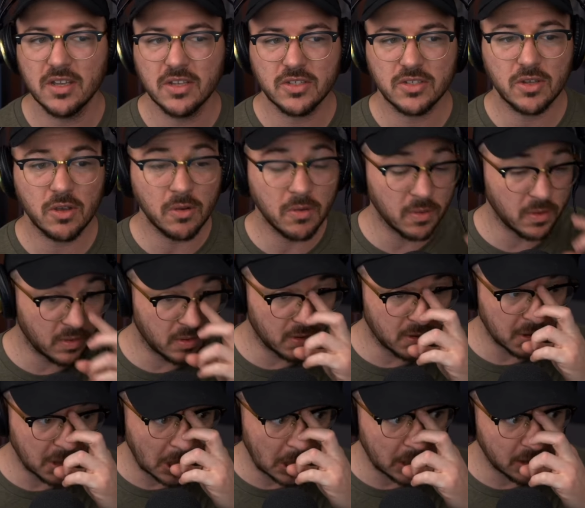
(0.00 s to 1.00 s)
So
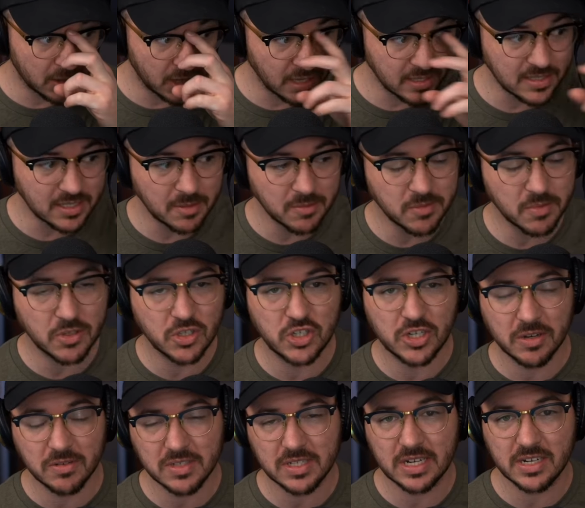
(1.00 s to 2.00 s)
lots of times with
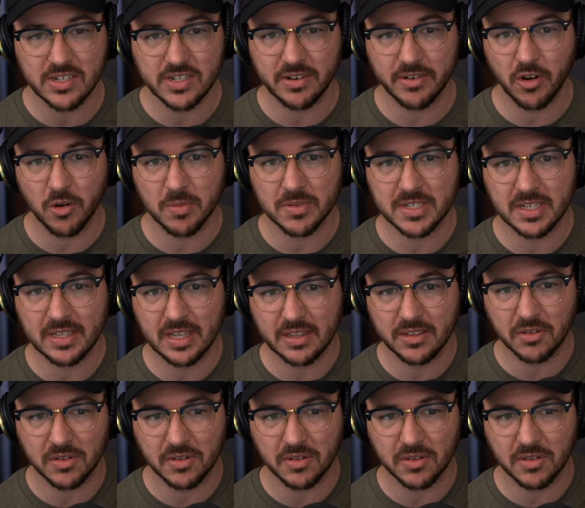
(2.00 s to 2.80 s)
geostationary orbits like that,